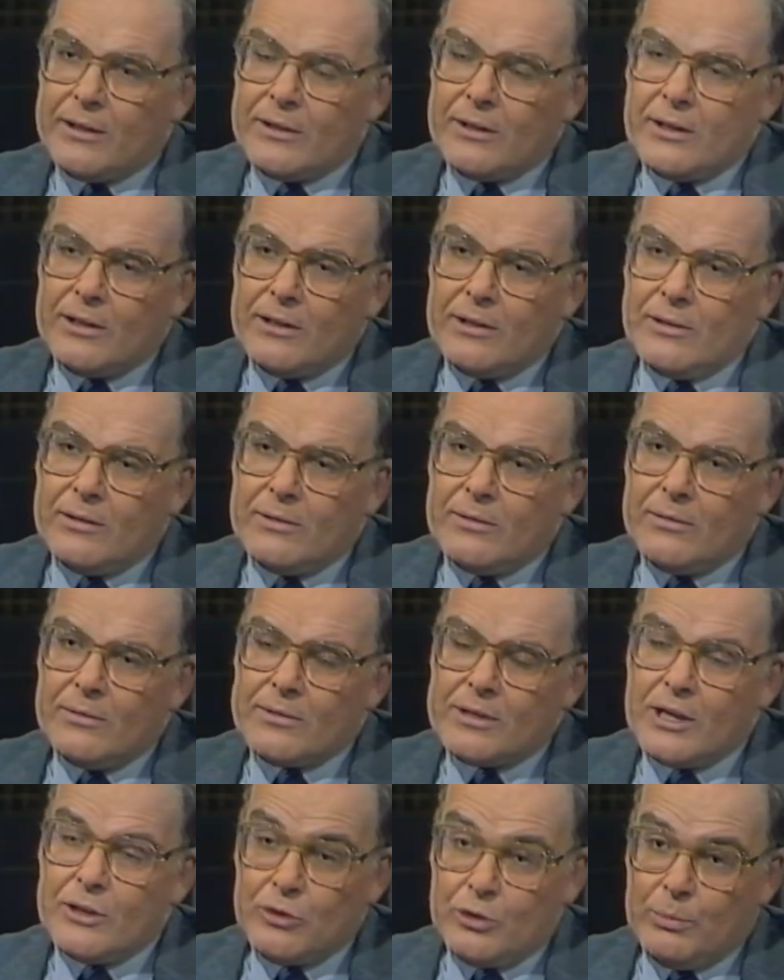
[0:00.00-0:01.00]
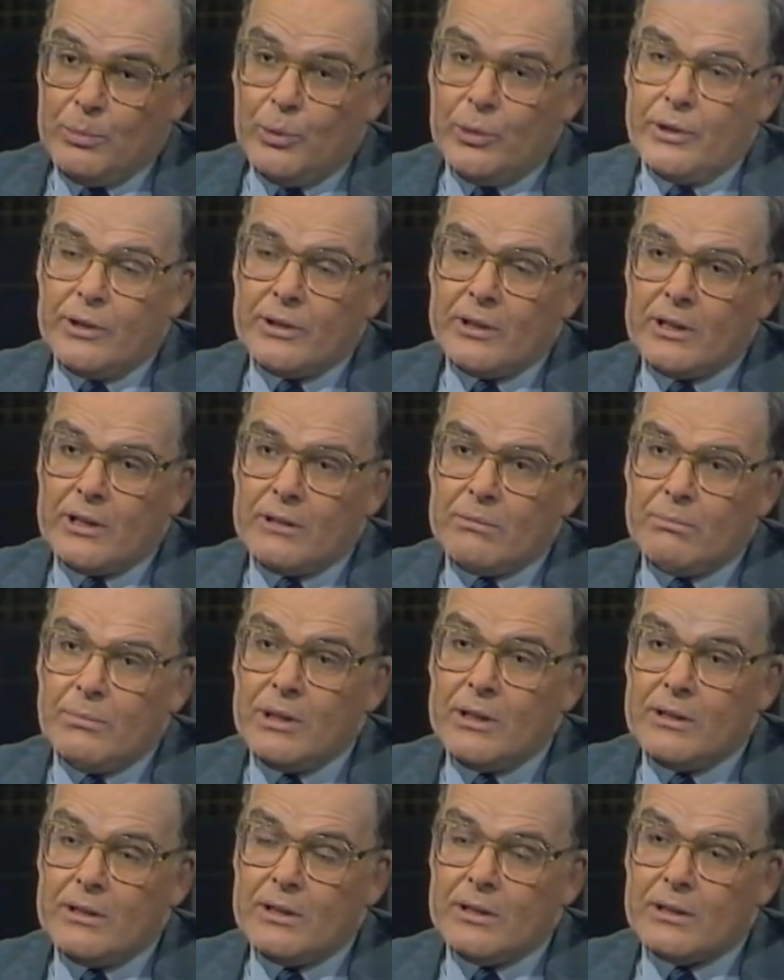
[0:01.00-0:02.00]
in the, you say in your book, in the
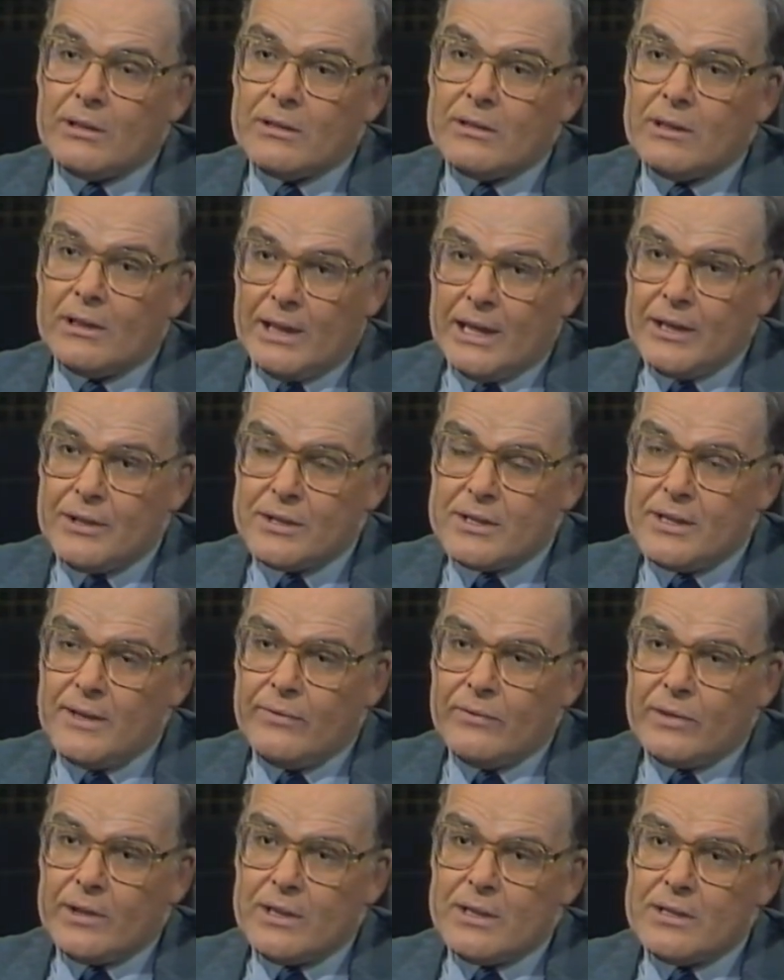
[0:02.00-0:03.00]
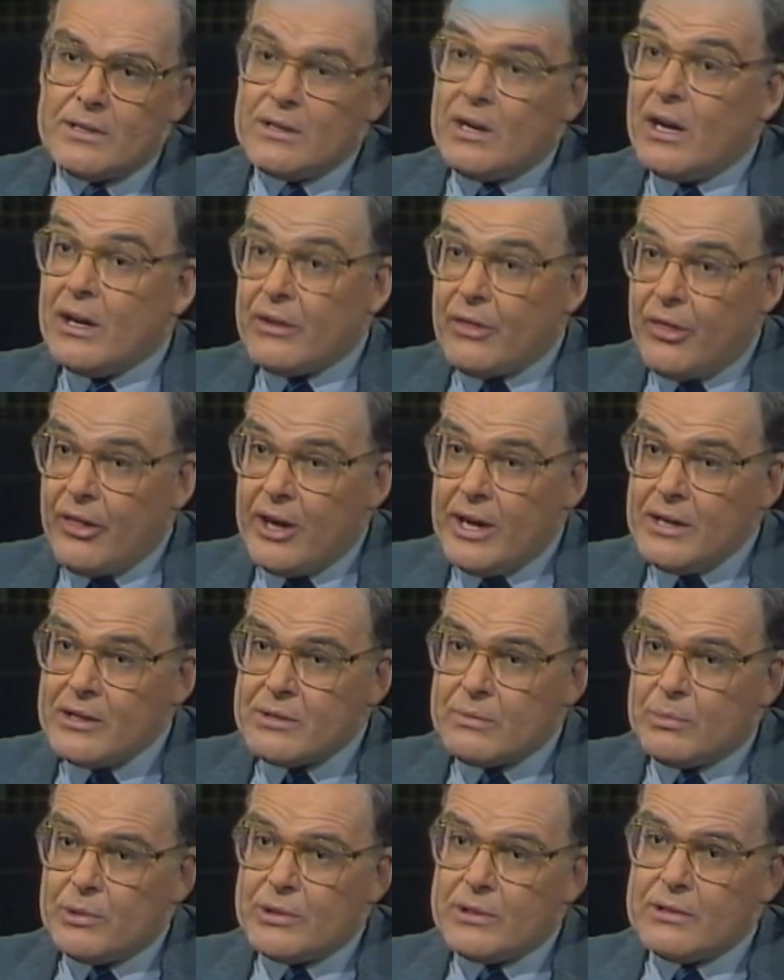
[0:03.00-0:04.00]
mid and to late 70s,
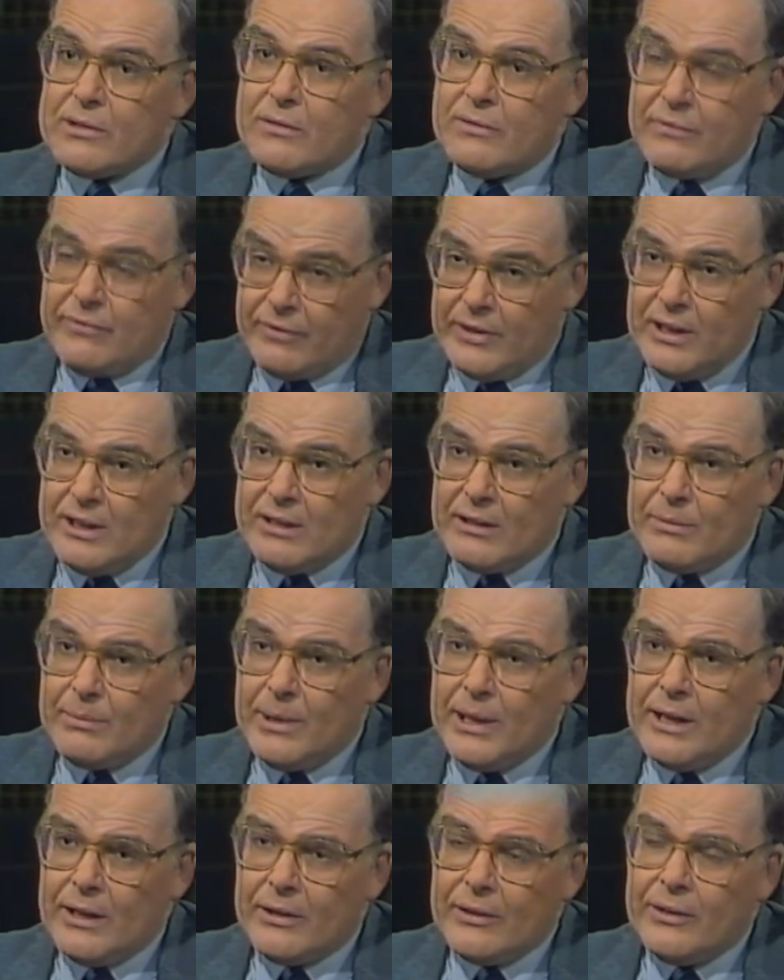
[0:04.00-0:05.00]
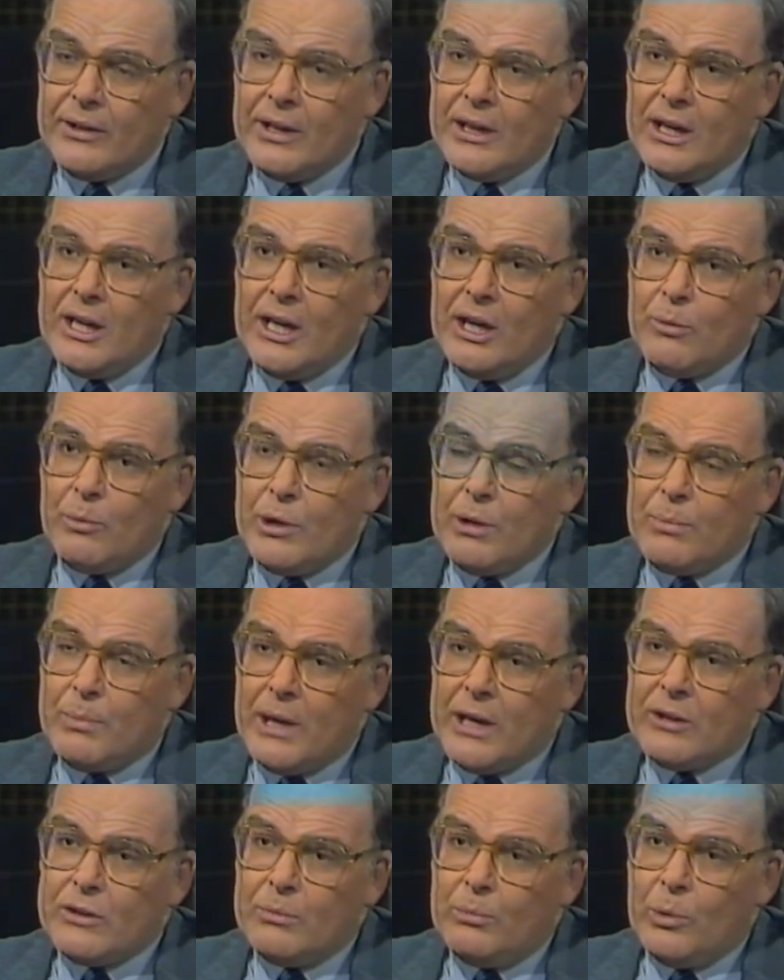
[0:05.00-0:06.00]
9,000, which is a fair amount, went
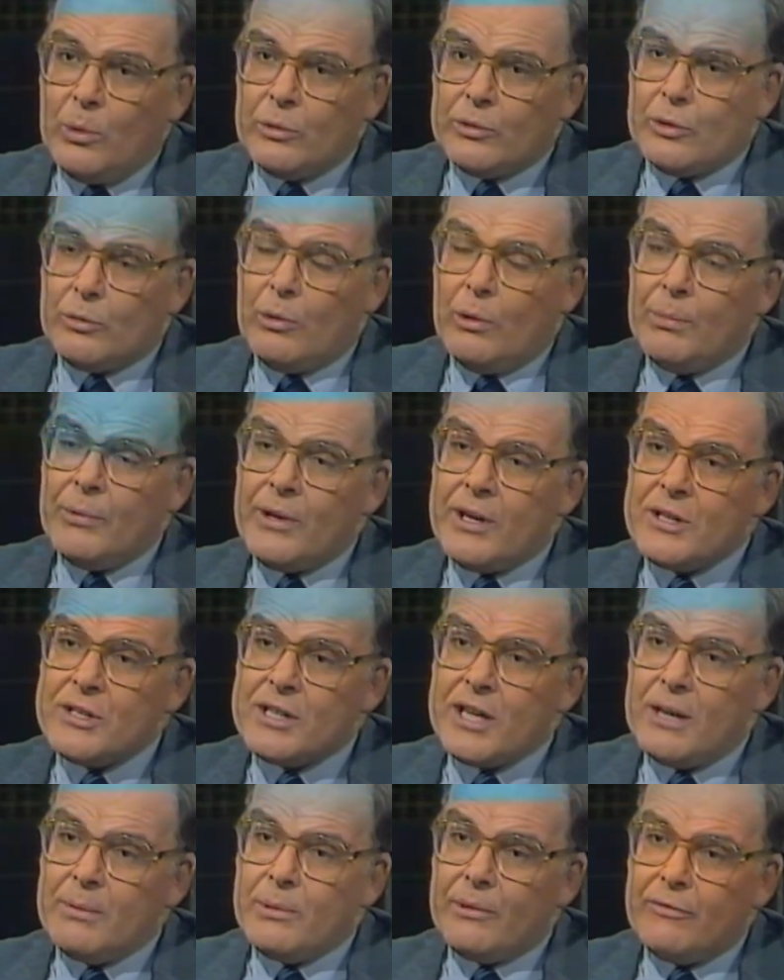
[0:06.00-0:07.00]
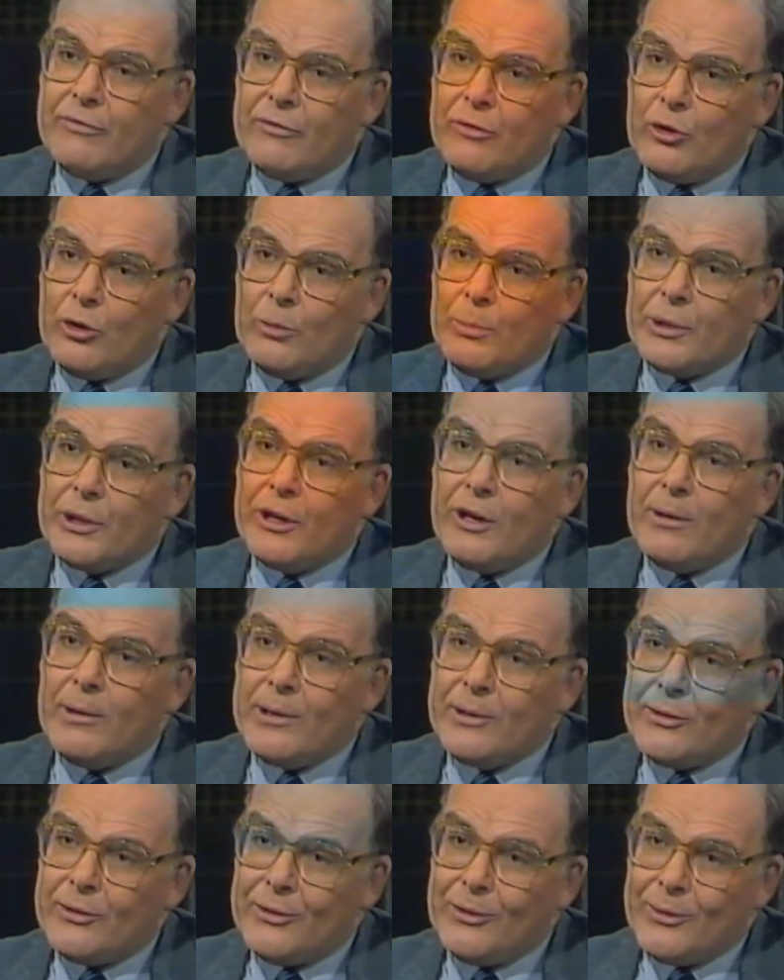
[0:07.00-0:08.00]
back to Malta. What were they escaping from and
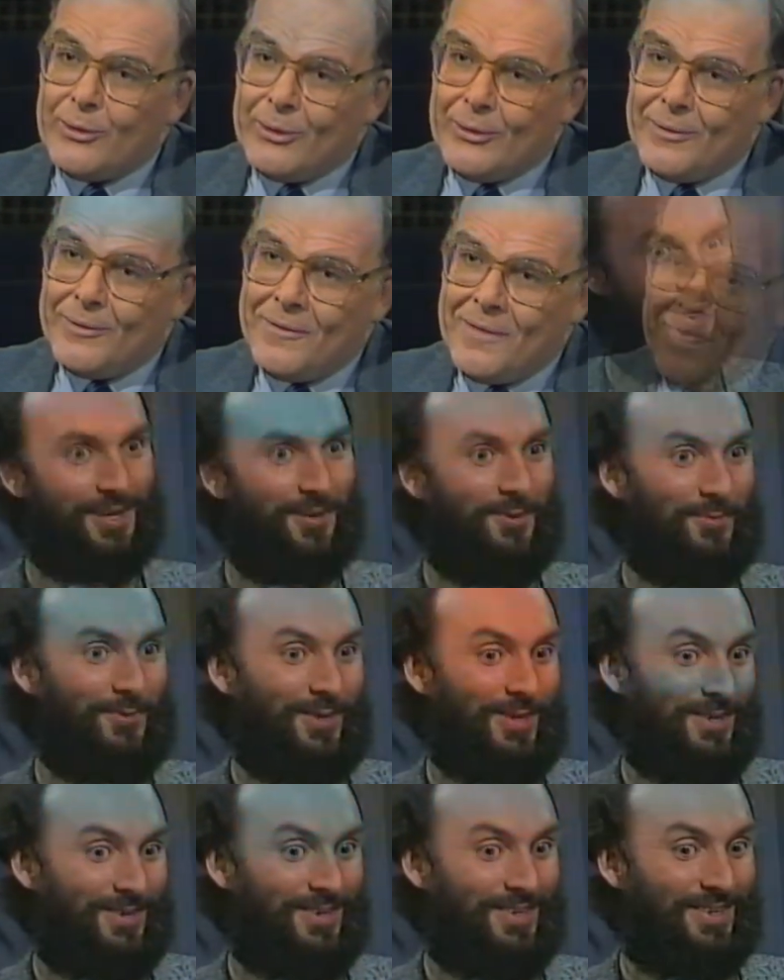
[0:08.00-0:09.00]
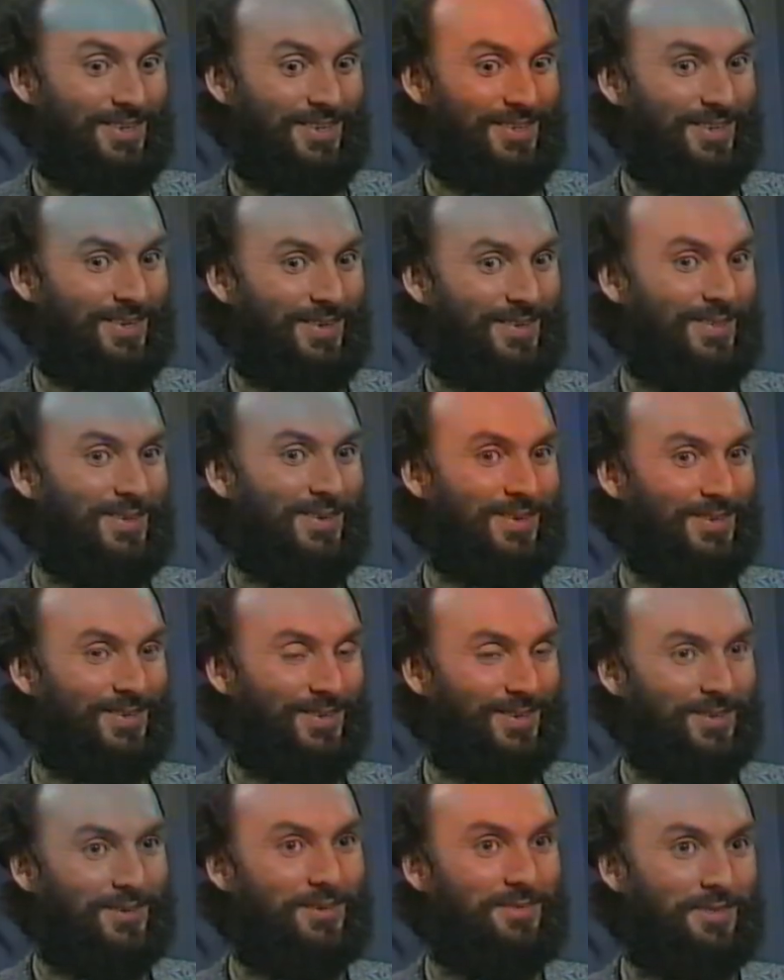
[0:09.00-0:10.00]
going to? Well, I think
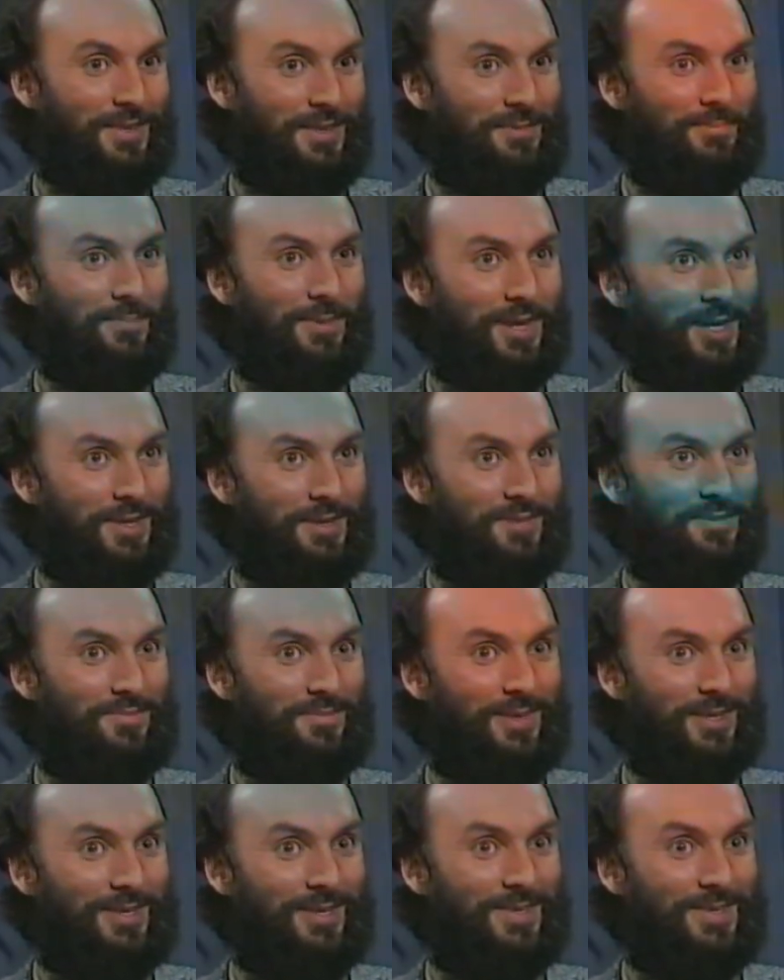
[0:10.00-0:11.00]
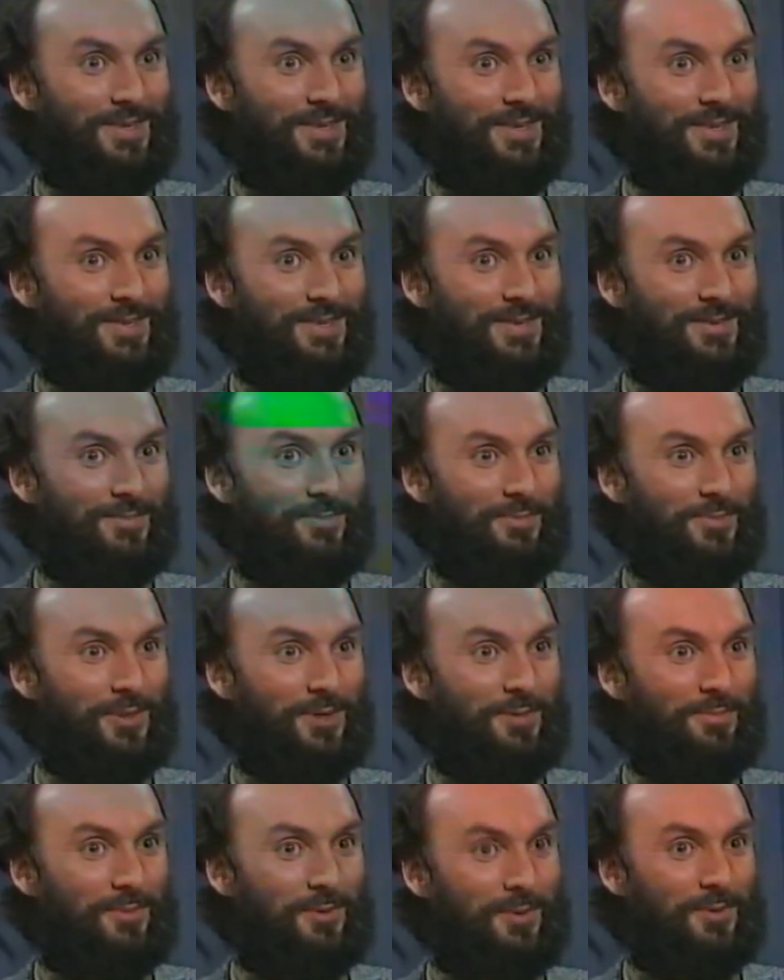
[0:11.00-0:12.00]
a lot of them may have been
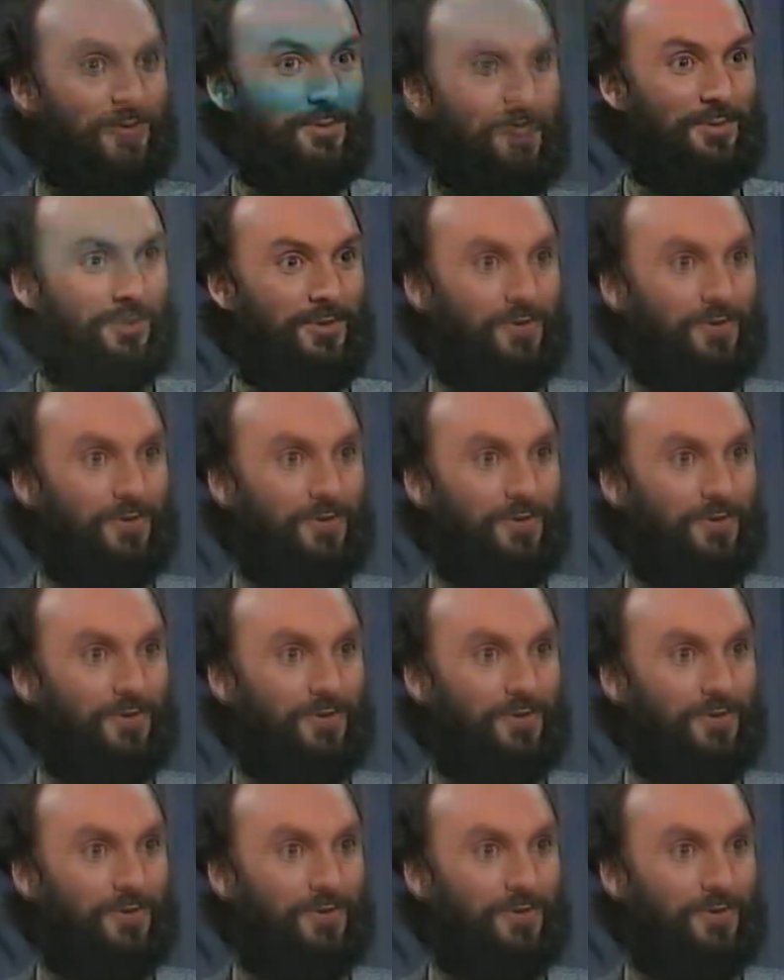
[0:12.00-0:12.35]
people who...